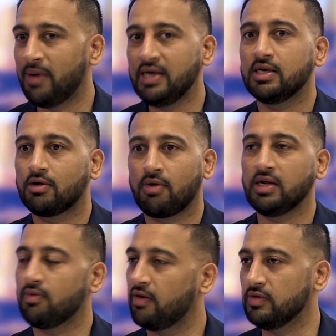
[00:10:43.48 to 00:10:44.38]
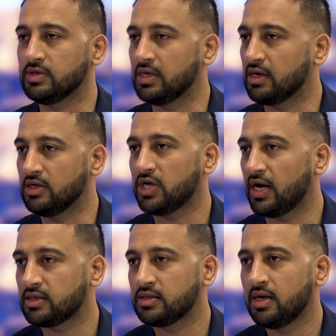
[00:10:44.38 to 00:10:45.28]
basic credit referencing and
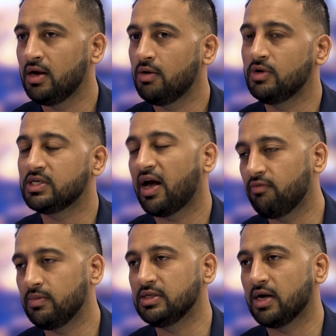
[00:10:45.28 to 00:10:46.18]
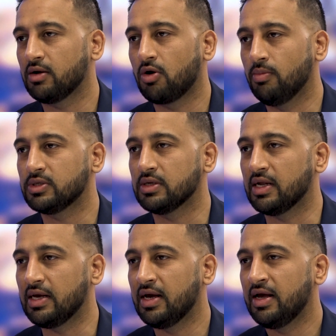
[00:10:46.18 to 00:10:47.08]
checks which haven't been done
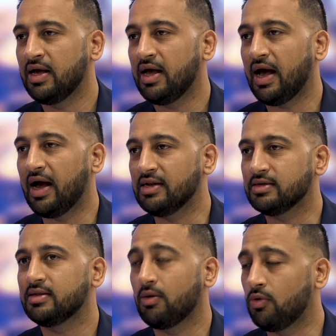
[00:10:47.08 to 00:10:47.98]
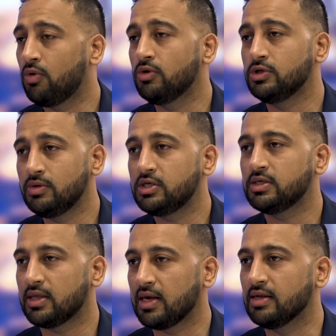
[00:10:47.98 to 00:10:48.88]
competently, and they will cause you
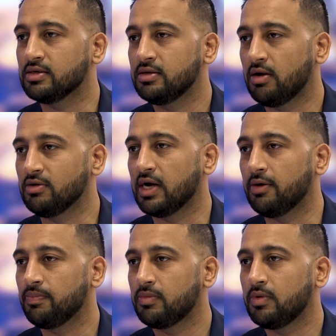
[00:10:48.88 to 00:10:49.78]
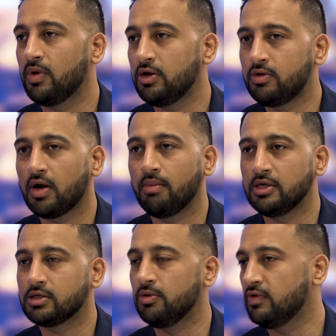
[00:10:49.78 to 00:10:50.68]
issues at the end, no doubt. When you come
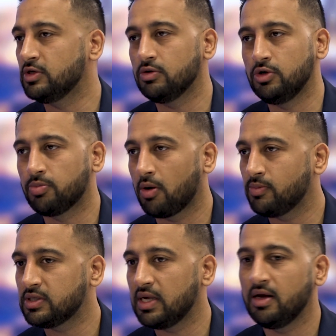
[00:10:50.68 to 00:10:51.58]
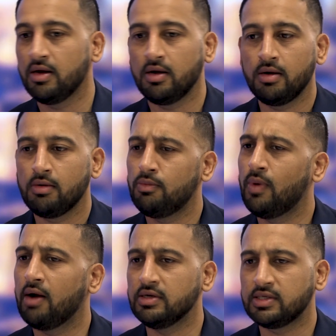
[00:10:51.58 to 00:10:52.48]
in to move into your new property,
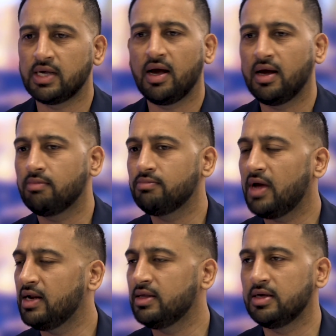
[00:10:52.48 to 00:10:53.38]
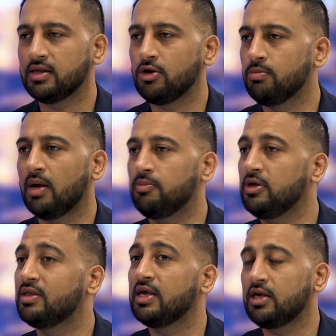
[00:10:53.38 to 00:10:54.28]
wear and tear, anything that you may be
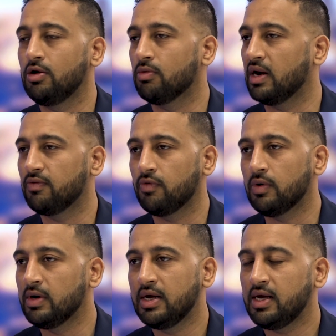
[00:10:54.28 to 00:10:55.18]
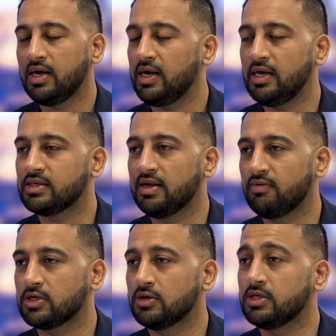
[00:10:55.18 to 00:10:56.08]
thinking you're ready for, it's
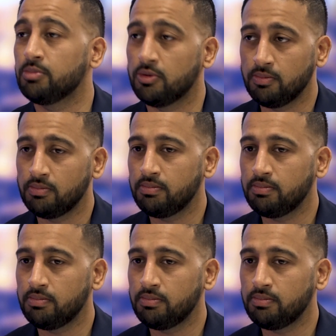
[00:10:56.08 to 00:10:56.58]
never so simple.